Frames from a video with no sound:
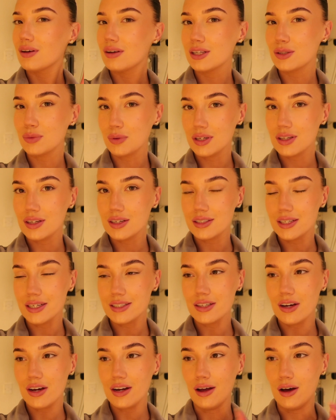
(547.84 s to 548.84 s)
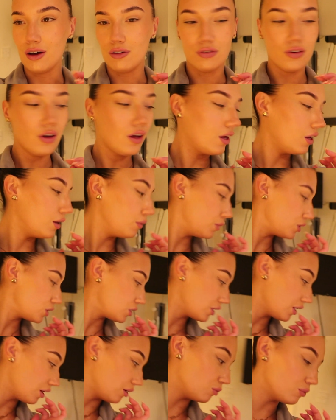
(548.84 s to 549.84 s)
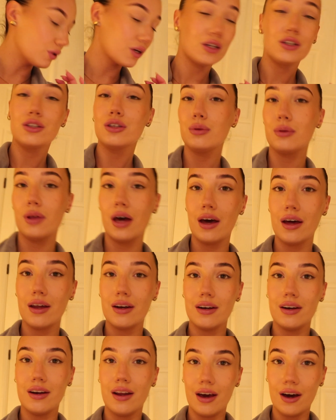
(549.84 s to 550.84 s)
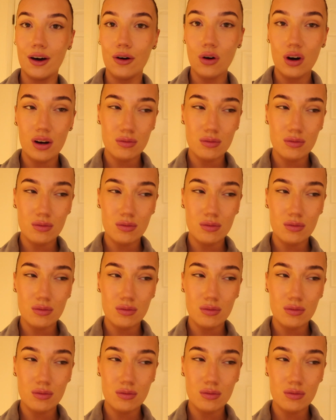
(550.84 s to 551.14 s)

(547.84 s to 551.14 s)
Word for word: It's one of the days that I love. Um, so yeah, we're going to do that now.